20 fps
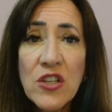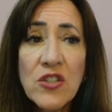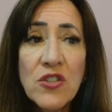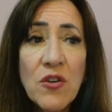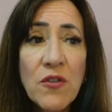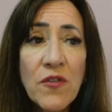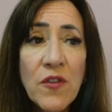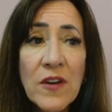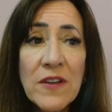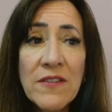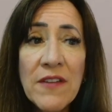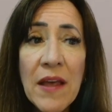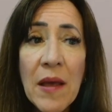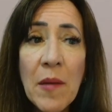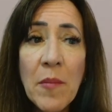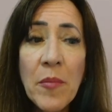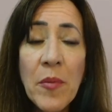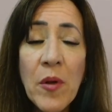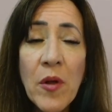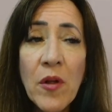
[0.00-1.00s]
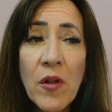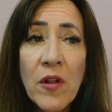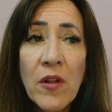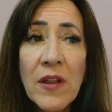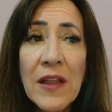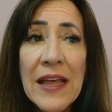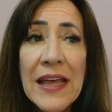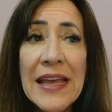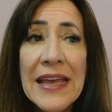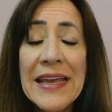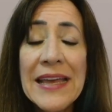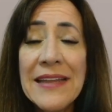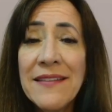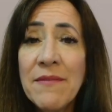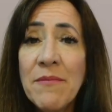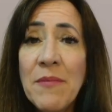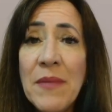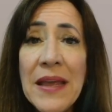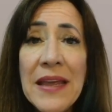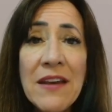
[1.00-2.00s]
So for example,
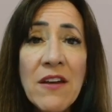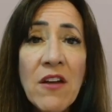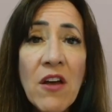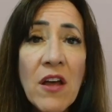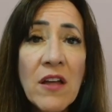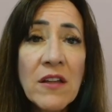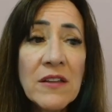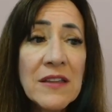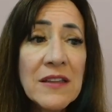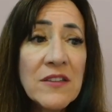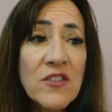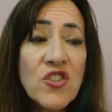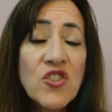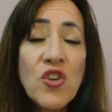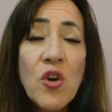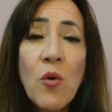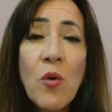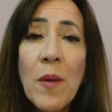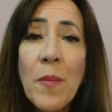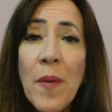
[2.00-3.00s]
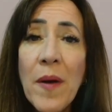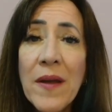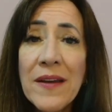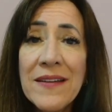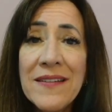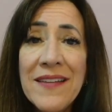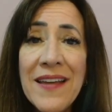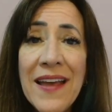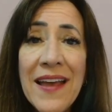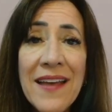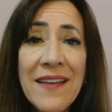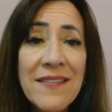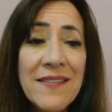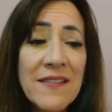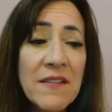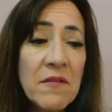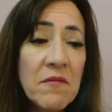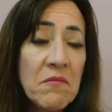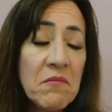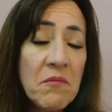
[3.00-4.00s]
it may not show up on a
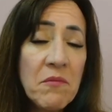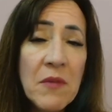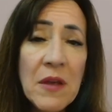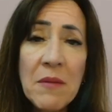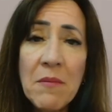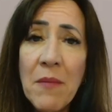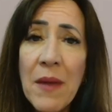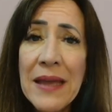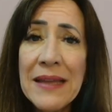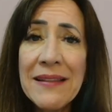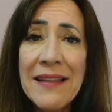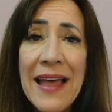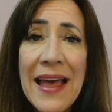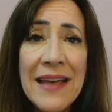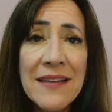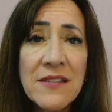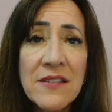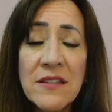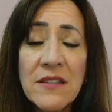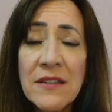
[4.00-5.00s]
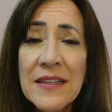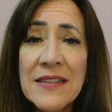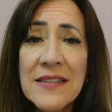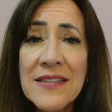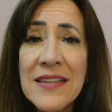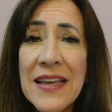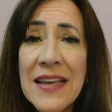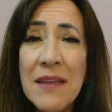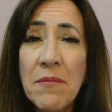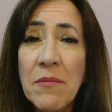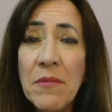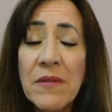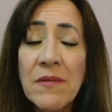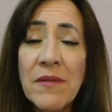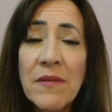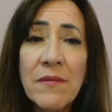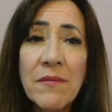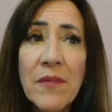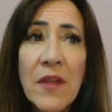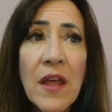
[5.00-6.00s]
test. It might last, let's say,
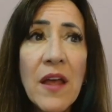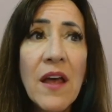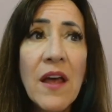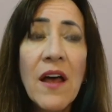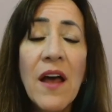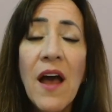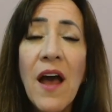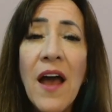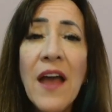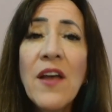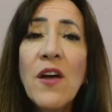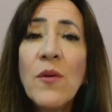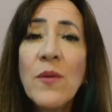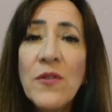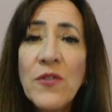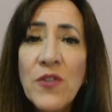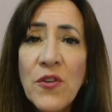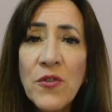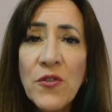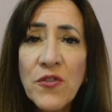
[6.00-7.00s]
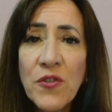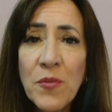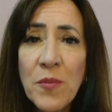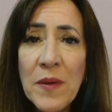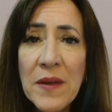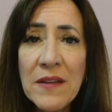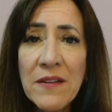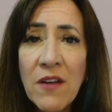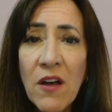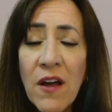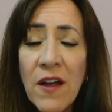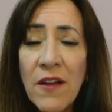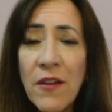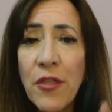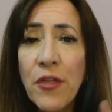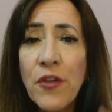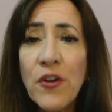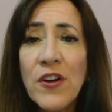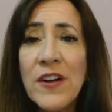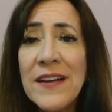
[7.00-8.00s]
I always used to be
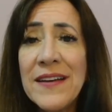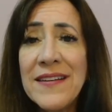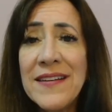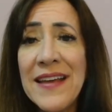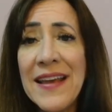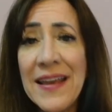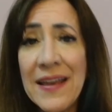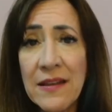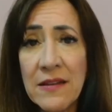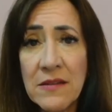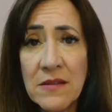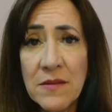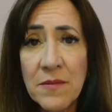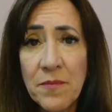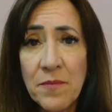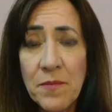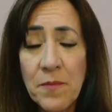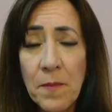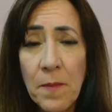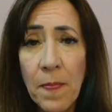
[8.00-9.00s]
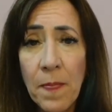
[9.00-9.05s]
taught thirty days.